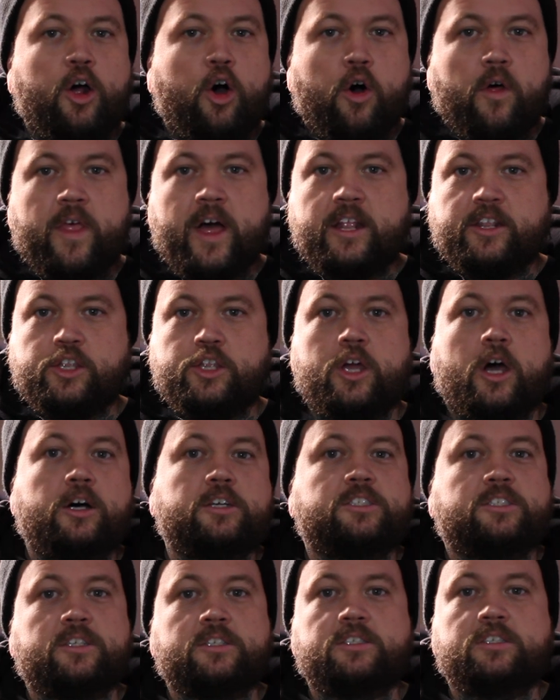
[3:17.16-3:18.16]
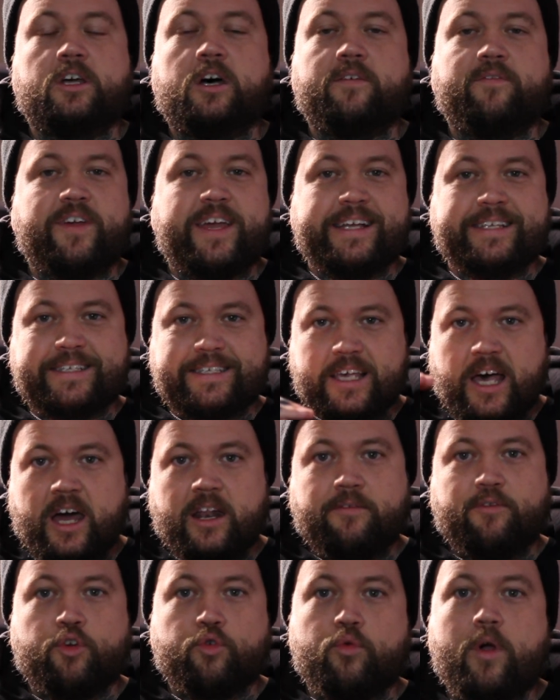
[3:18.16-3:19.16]
all that dust and stuff inside
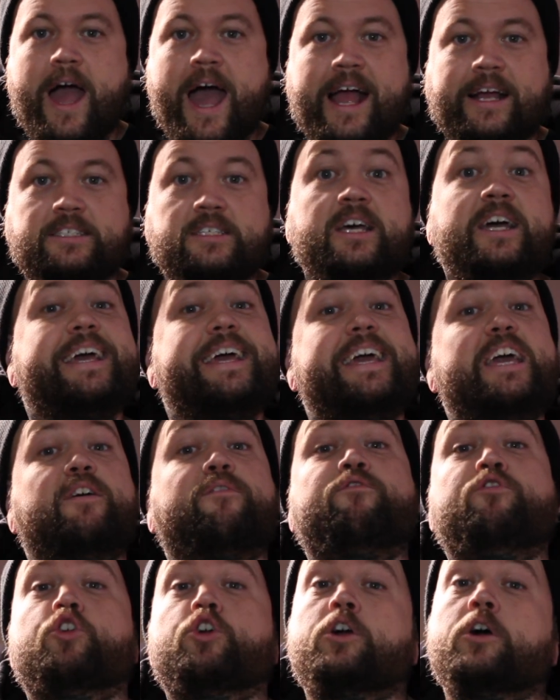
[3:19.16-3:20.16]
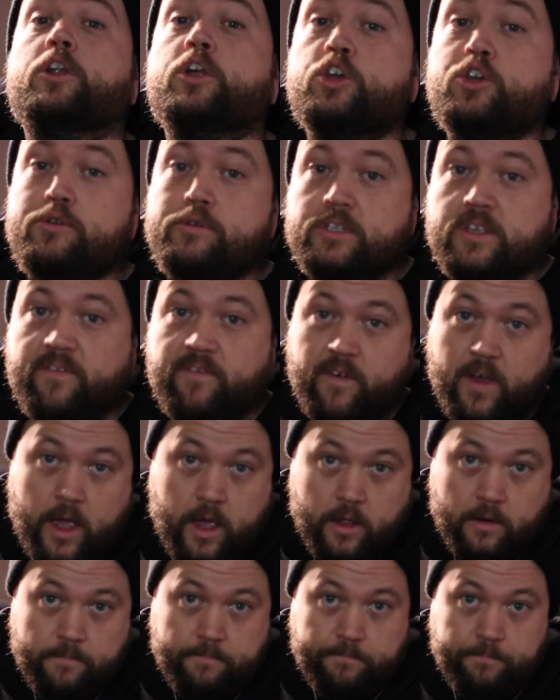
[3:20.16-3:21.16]
of the racks if you're going to use a
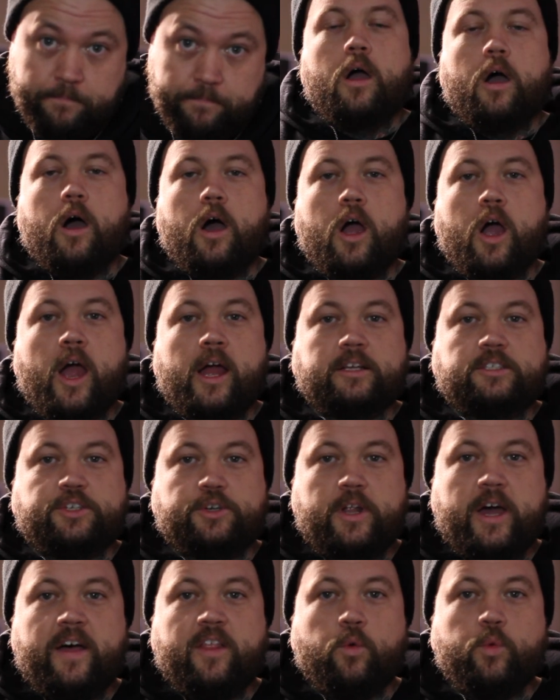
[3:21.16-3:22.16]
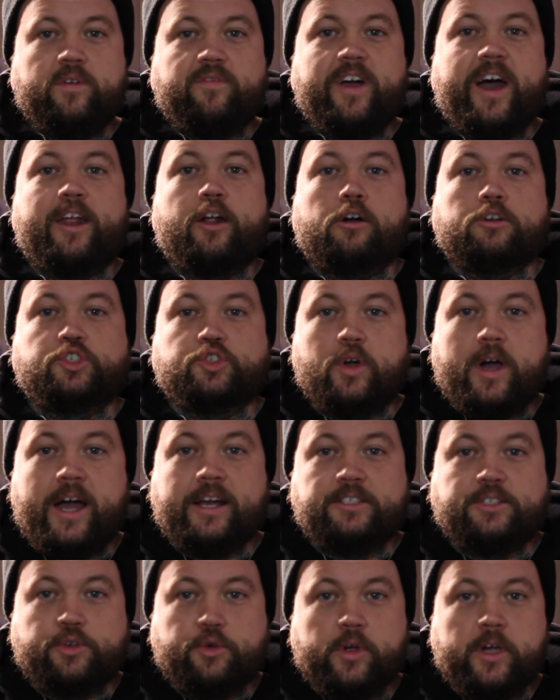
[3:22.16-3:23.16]
fan. Alright, so now that we've got our
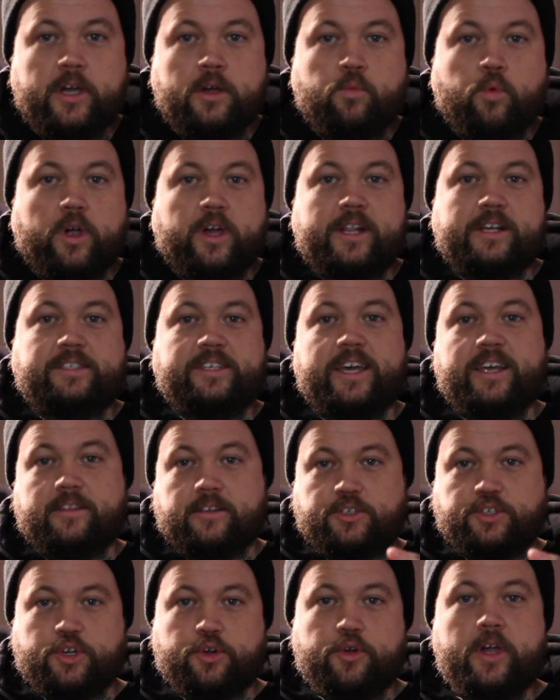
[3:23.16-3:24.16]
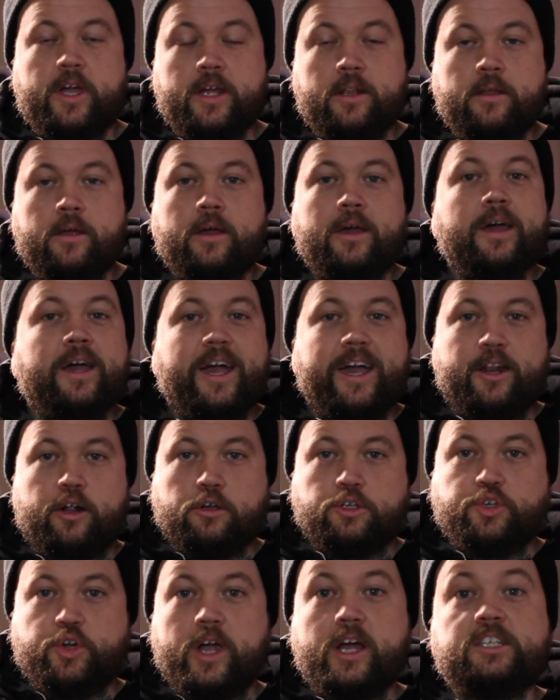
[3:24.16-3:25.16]
dried screen, we're going to take the screen and our
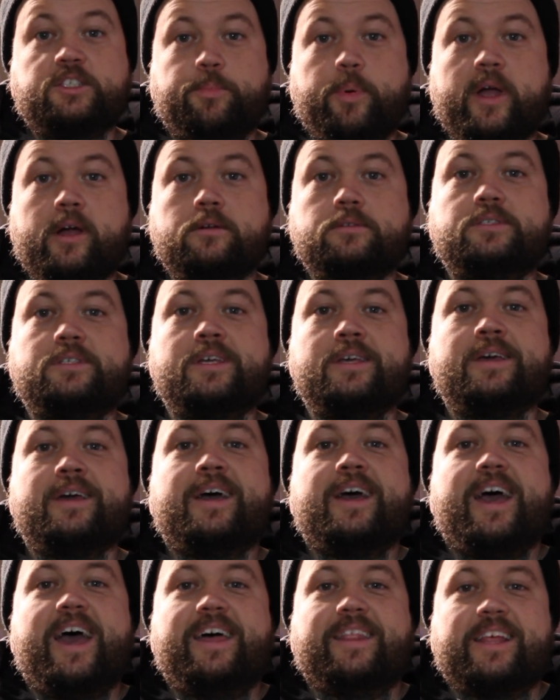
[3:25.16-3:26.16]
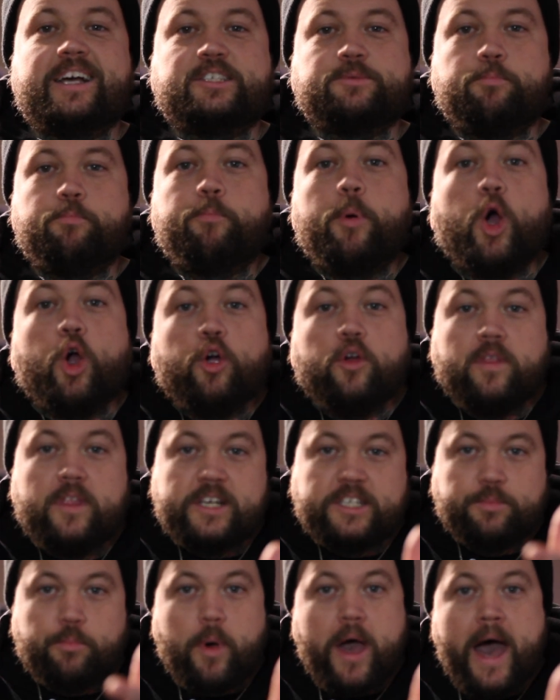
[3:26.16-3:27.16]
transparency and let's burn
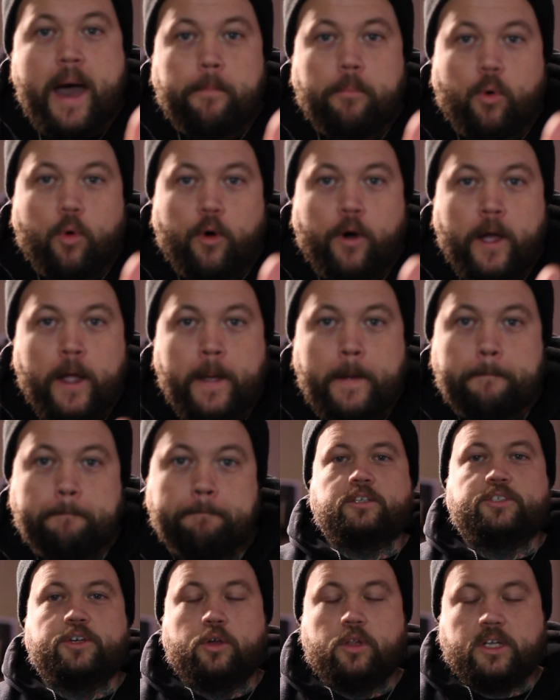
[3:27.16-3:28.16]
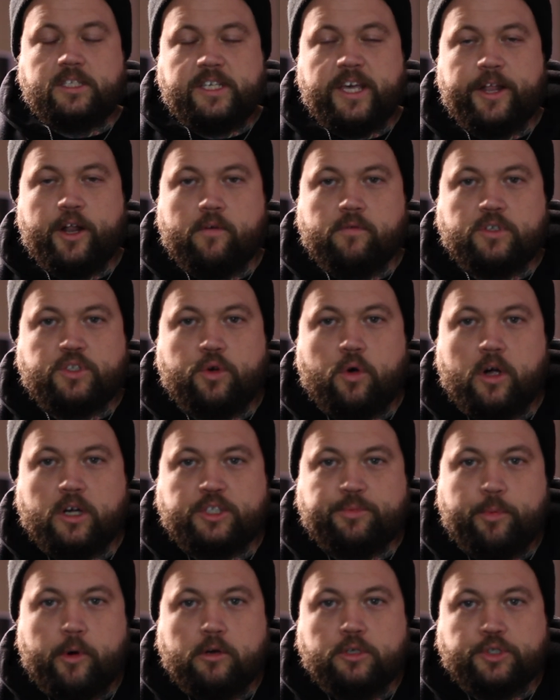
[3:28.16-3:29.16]
this bad boy. So let's head over to our
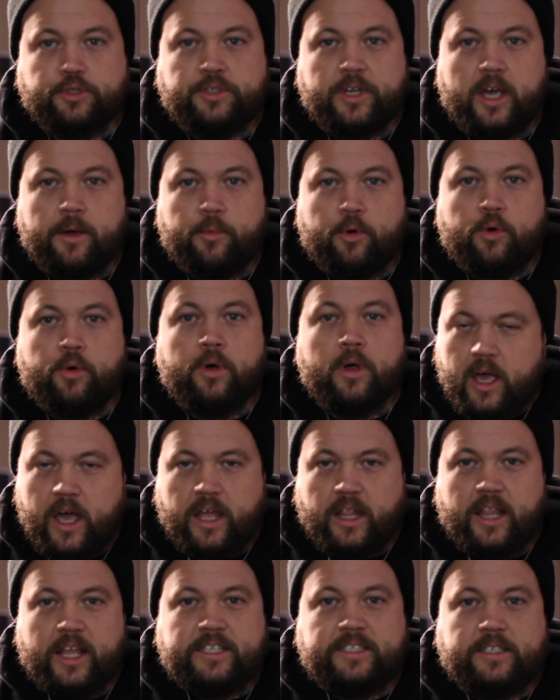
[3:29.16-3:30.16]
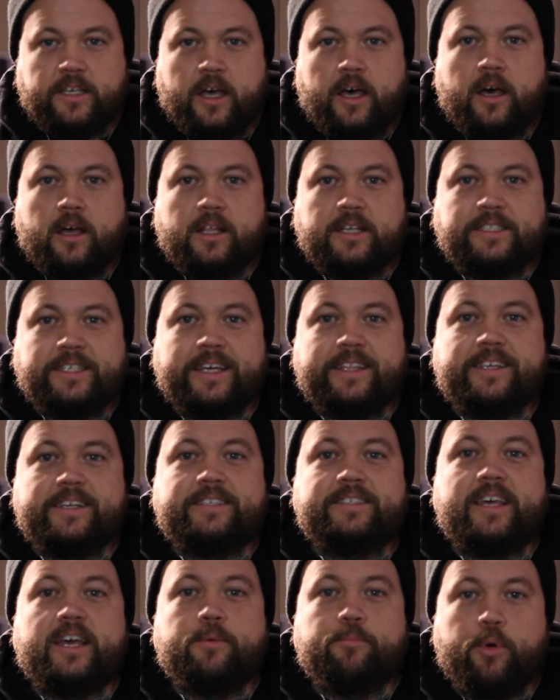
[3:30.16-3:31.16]
exposure table and let's get this
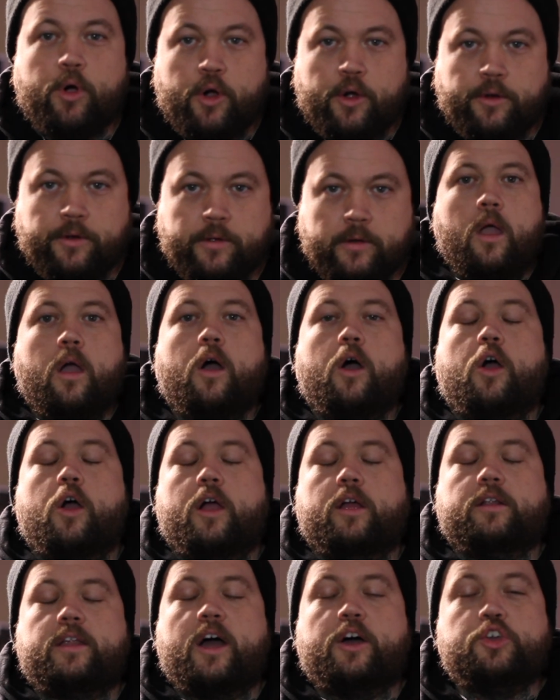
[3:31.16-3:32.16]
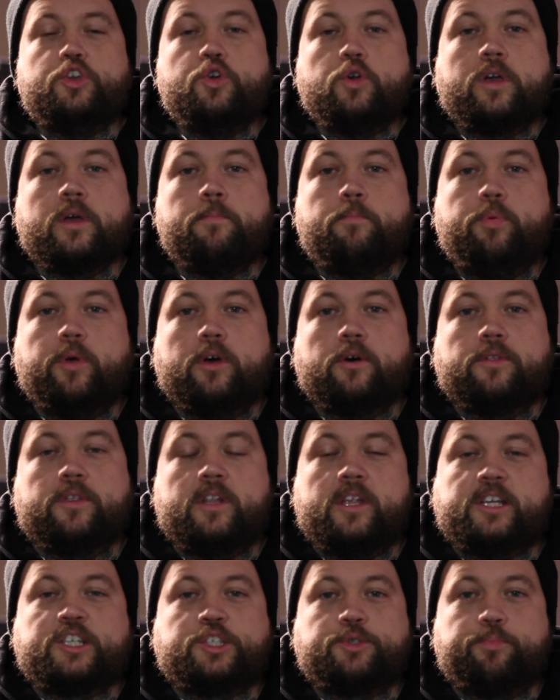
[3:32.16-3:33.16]
thing burned. Alright, now you can build an
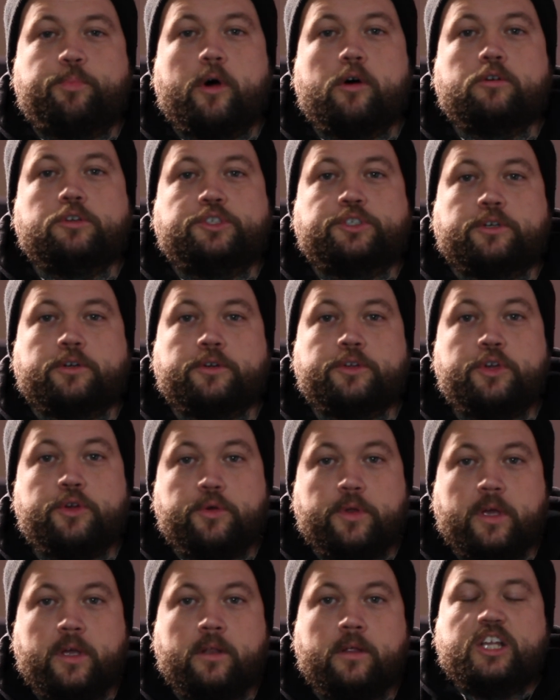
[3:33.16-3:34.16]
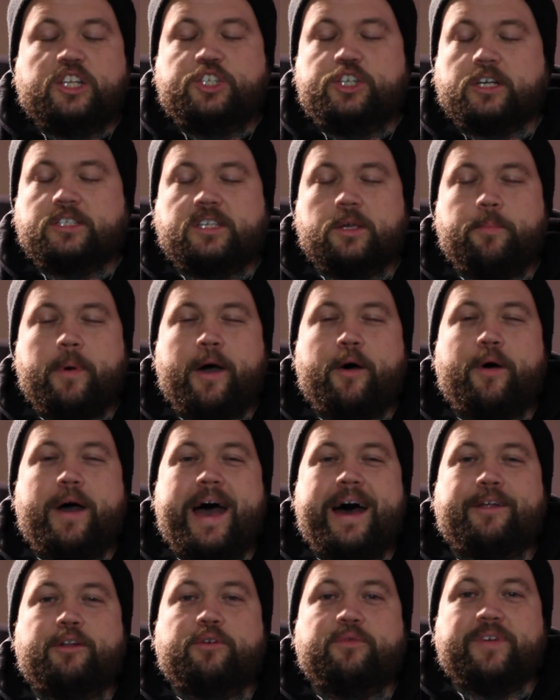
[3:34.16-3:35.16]
exposure unit just about
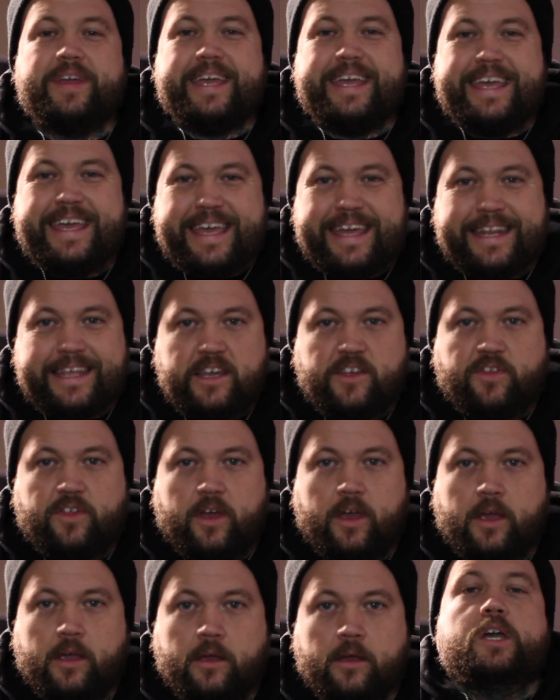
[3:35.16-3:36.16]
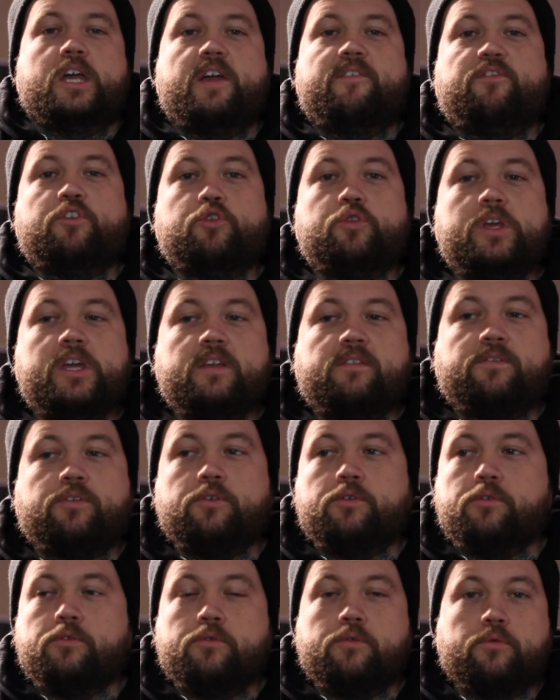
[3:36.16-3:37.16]
out of anything. If you need
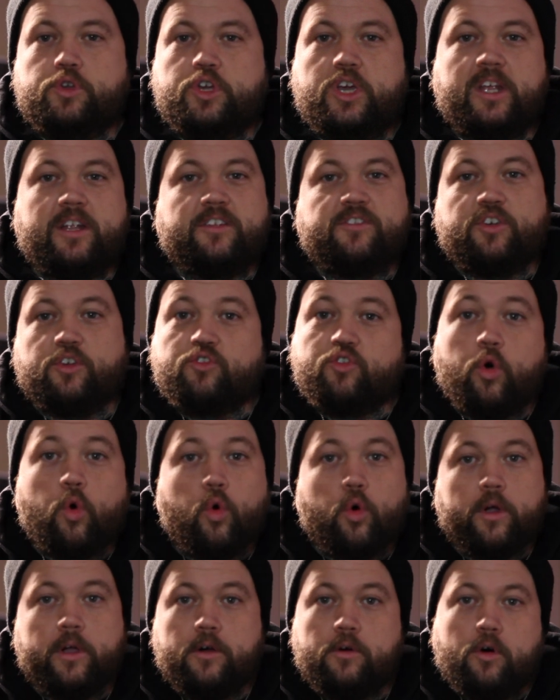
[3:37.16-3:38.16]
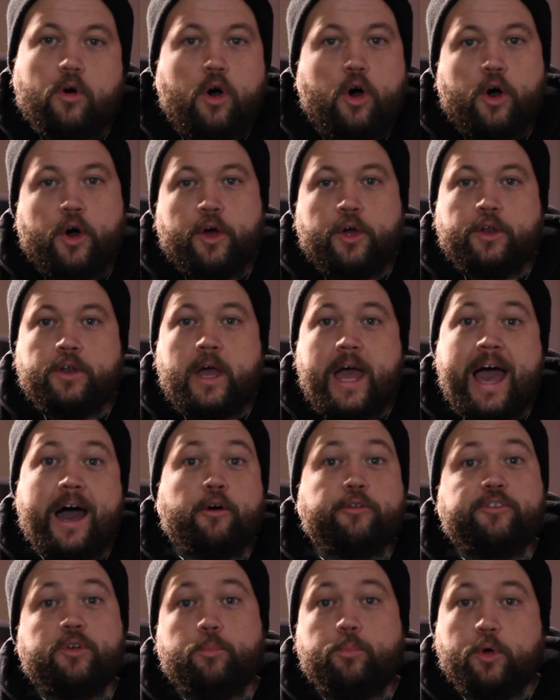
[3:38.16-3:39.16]
to get a tutorial on how
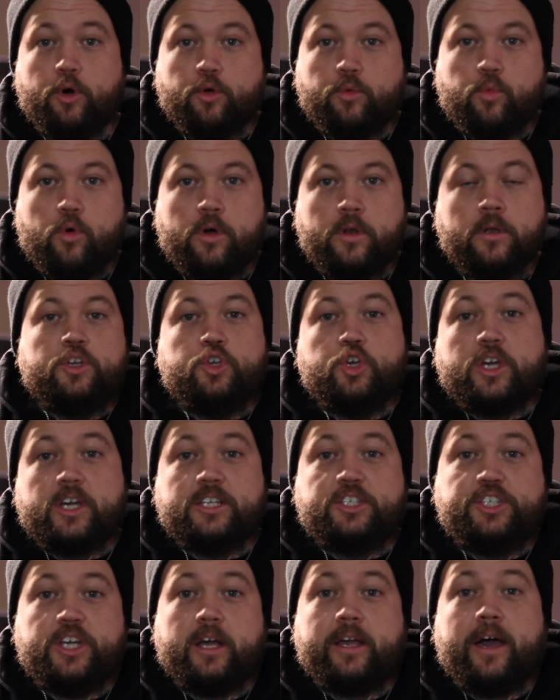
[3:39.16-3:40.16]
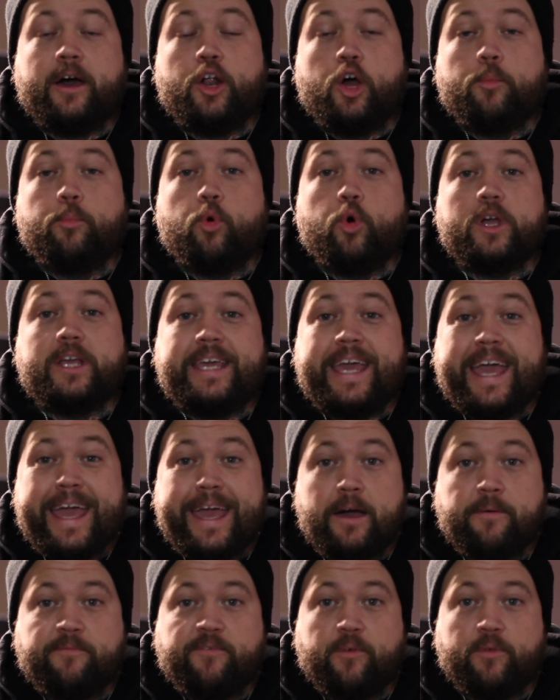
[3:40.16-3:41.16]
to build one, you can check out our boy
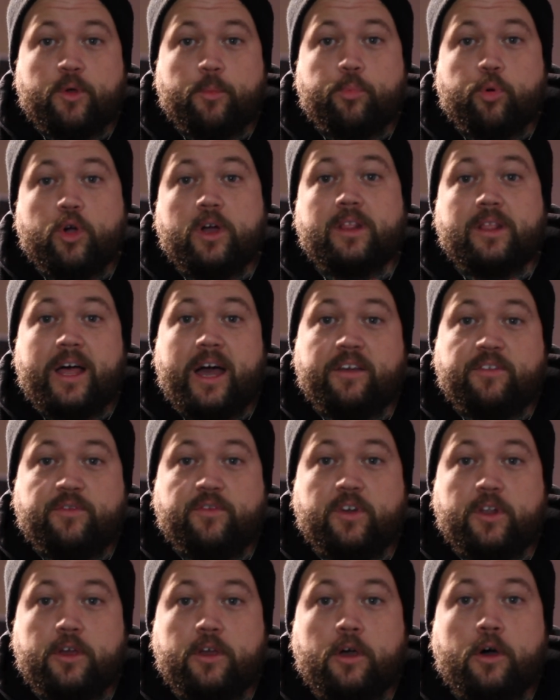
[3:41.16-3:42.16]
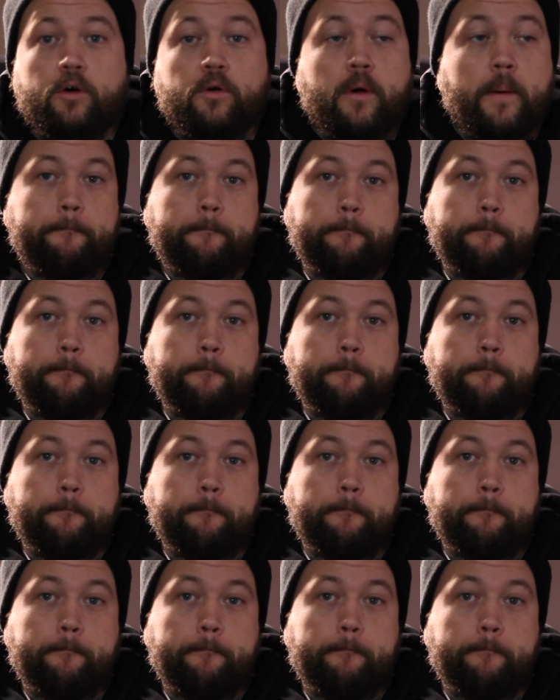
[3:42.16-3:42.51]
Cam from the Print Lice video,